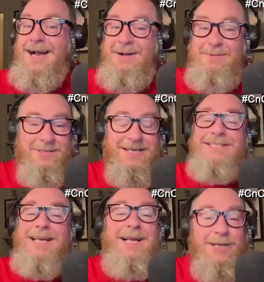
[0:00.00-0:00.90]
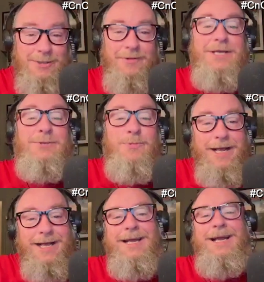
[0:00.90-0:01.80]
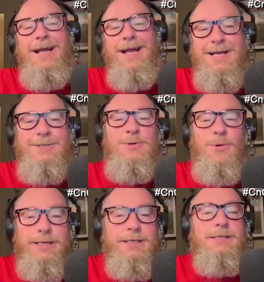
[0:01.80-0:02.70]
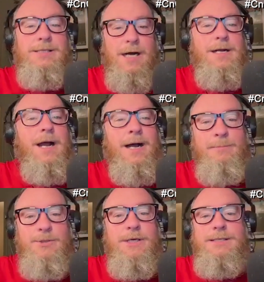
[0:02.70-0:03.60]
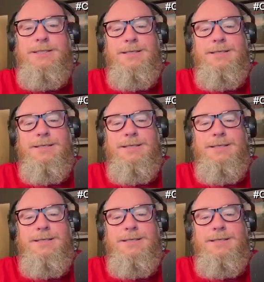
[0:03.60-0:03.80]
I was gonna say, so this week is going to suck. I'm just